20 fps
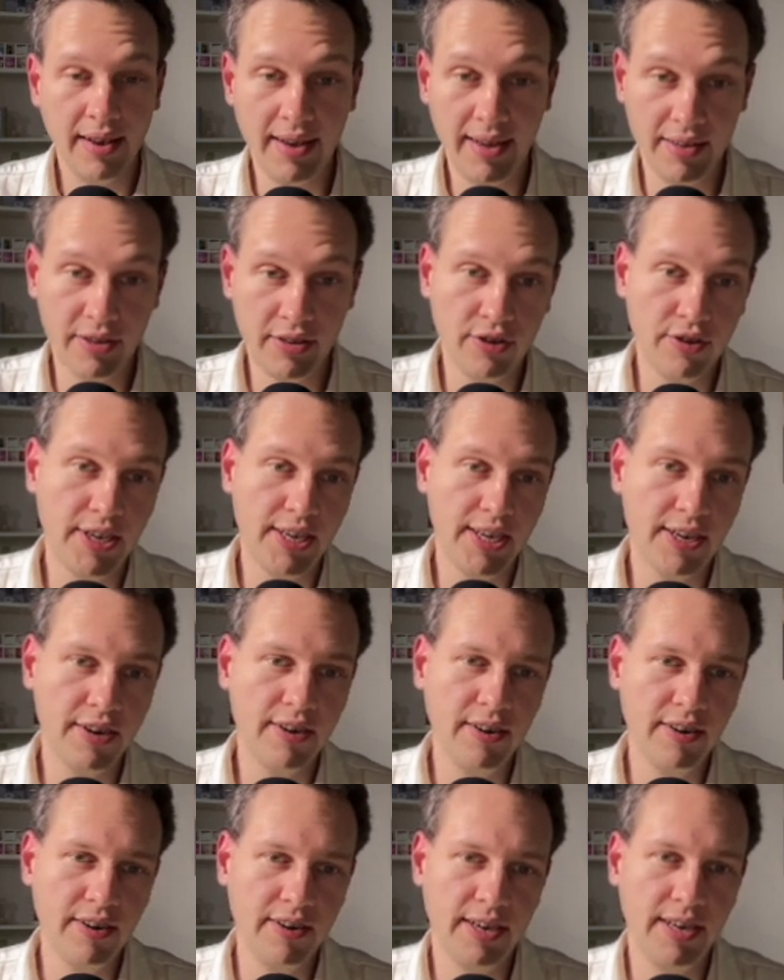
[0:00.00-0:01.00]
you
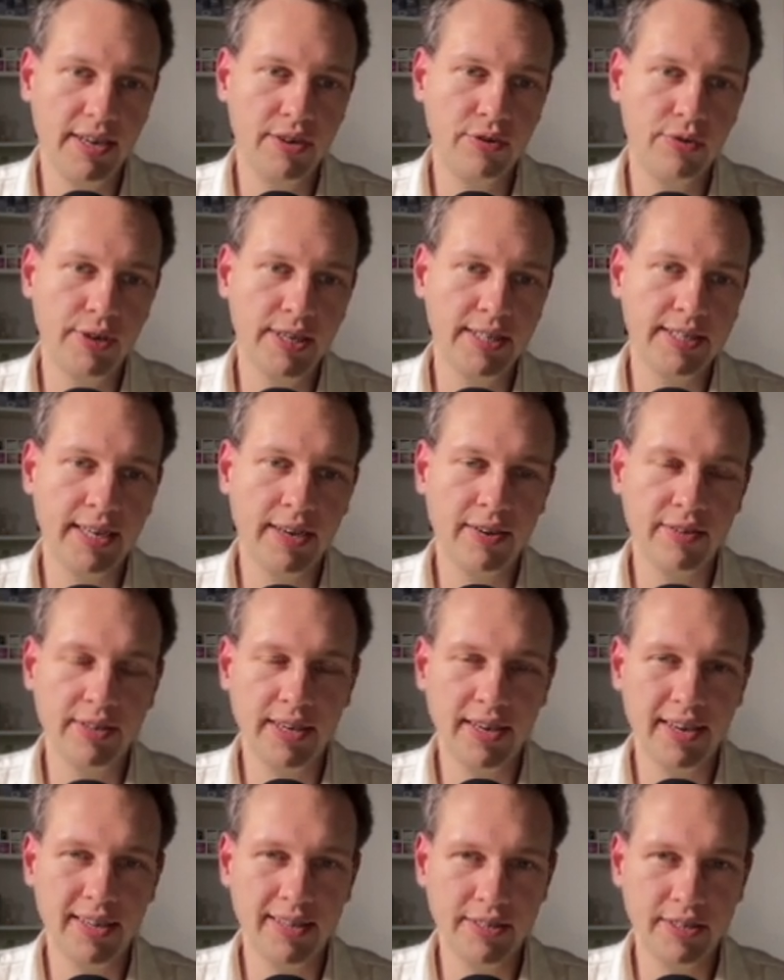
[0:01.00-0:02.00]
hear it reads out the
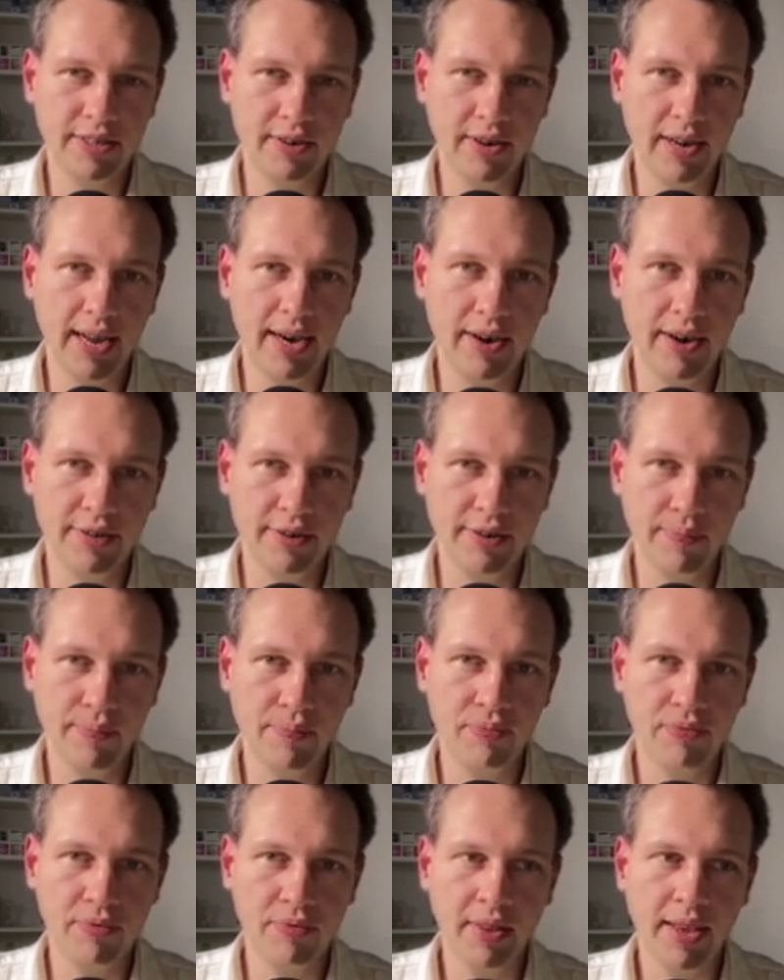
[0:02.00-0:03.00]
answer aloud.
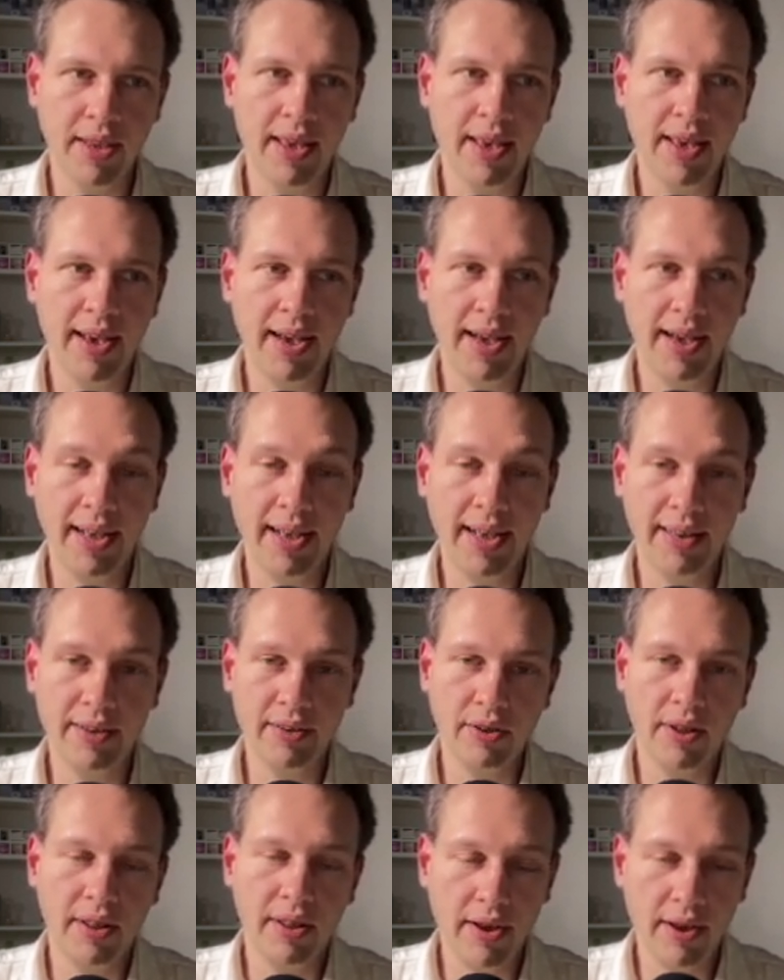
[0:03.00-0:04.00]
And
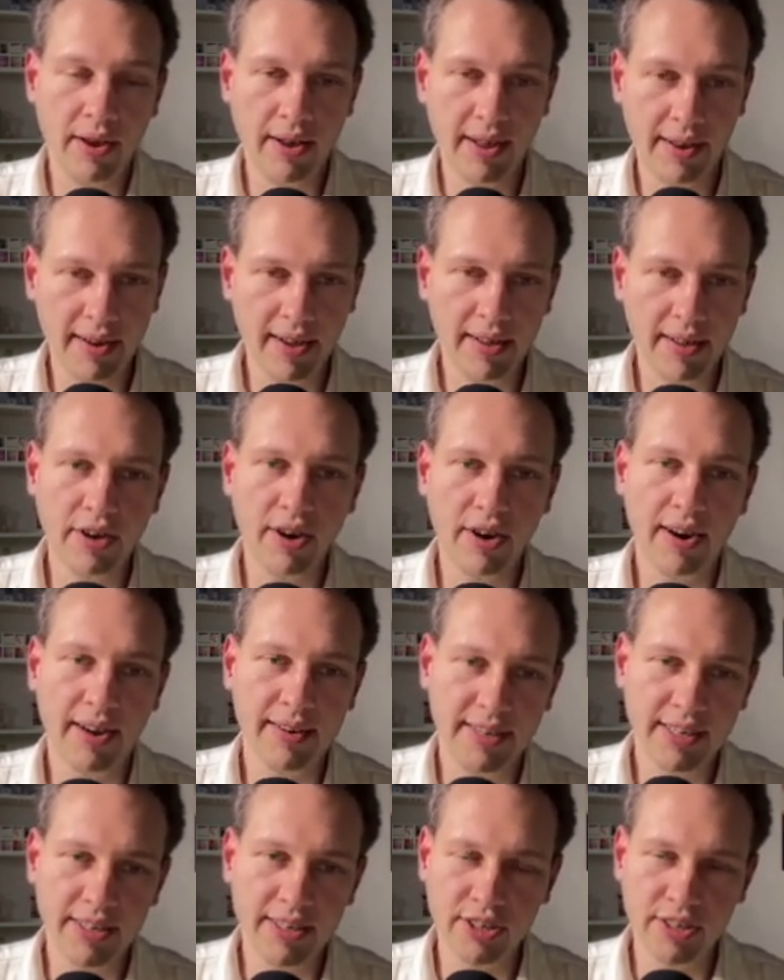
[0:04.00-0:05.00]
Another
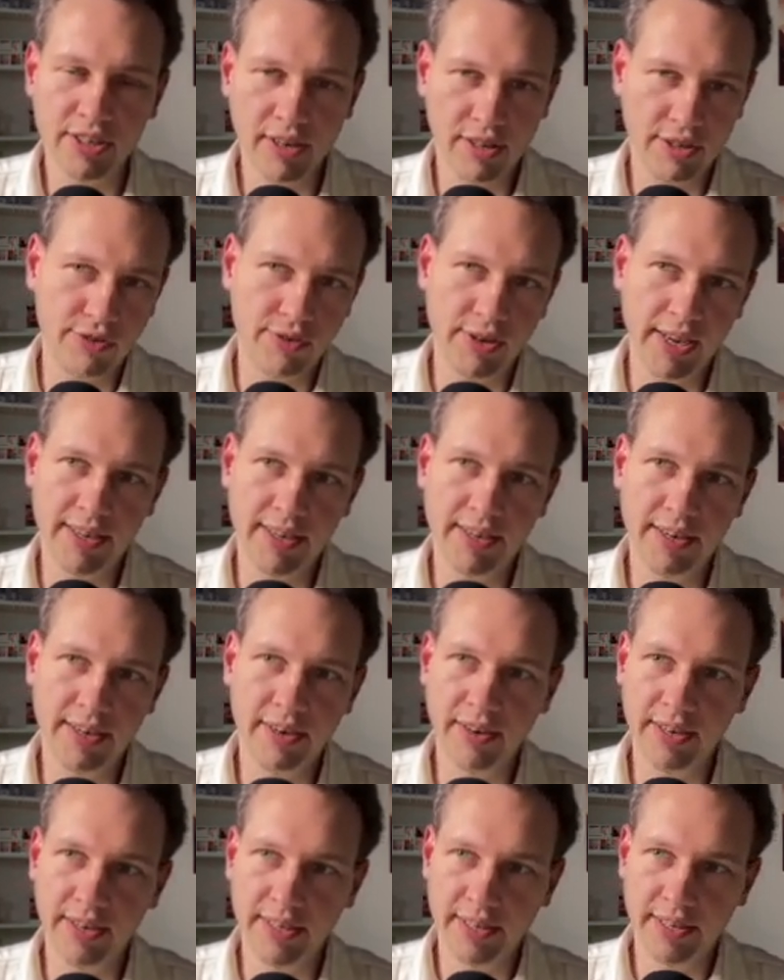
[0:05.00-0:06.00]
additional trick here
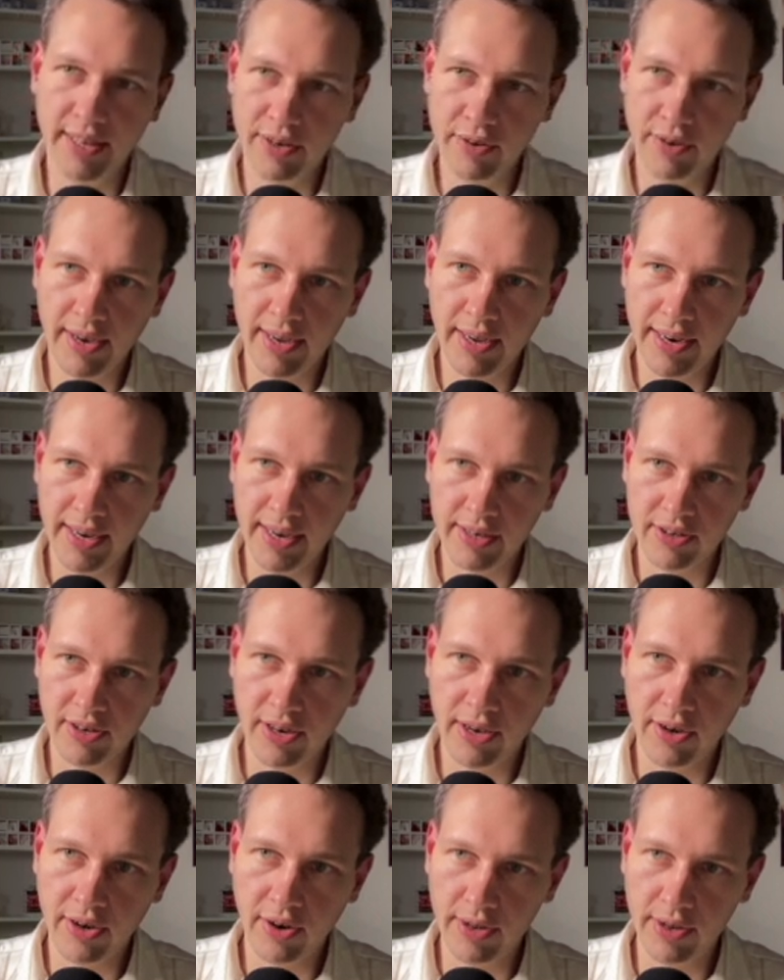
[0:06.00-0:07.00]
is that you can actually
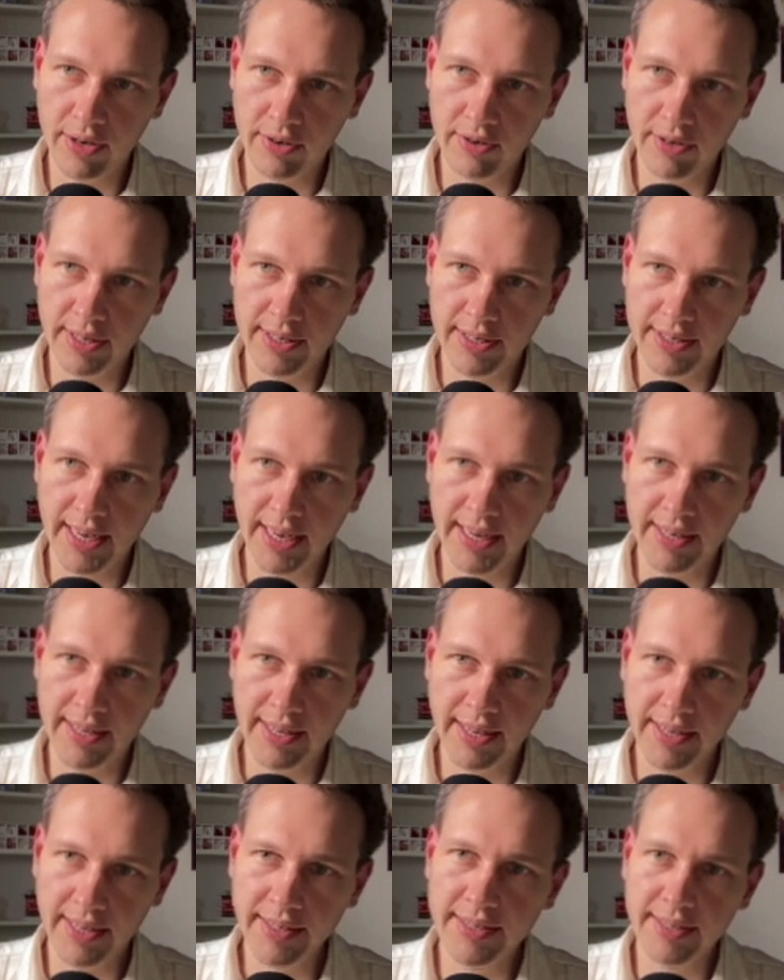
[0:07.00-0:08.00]
go into the
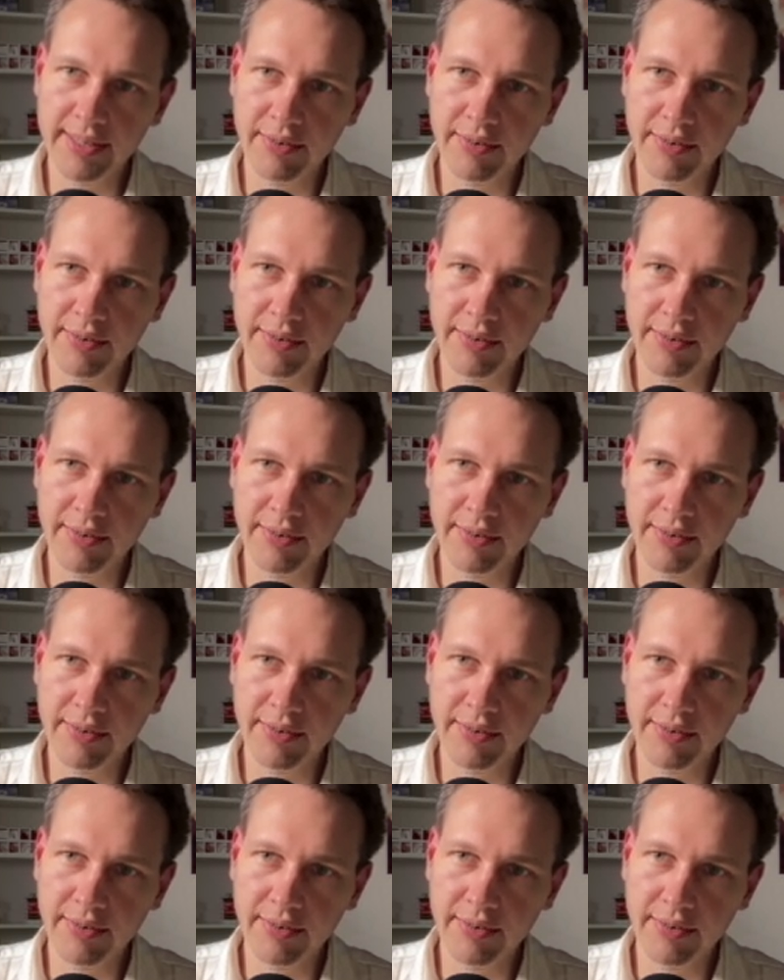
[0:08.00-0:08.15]
settings